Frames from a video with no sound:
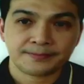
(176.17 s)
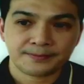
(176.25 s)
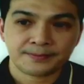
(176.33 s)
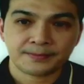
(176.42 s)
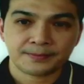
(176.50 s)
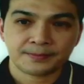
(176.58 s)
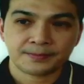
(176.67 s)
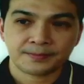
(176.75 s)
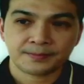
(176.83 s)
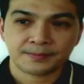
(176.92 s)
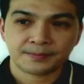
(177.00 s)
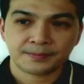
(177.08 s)

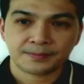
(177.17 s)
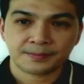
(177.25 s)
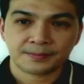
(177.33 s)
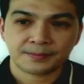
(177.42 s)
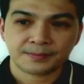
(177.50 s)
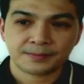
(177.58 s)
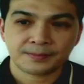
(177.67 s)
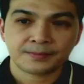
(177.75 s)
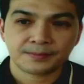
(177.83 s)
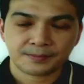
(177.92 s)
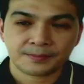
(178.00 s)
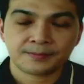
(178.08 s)

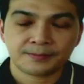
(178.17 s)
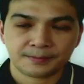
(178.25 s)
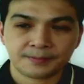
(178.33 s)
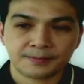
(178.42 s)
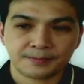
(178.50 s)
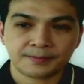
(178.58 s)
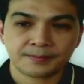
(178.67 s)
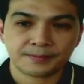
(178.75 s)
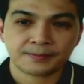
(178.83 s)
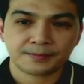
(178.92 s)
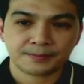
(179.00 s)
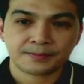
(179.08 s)

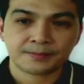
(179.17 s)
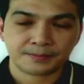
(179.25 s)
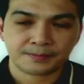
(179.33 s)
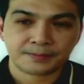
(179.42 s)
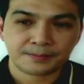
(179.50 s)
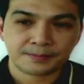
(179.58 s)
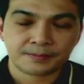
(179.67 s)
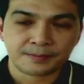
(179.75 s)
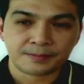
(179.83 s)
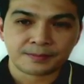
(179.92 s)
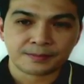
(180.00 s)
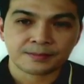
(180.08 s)

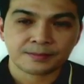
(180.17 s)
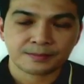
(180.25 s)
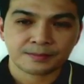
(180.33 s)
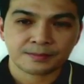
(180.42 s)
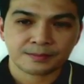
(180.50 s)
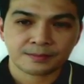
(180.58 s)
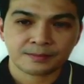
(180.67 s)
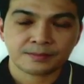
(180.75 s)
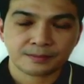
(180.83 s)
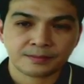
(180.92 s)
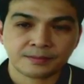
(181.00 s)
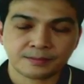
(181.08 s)

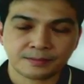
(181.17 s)
(not speaking)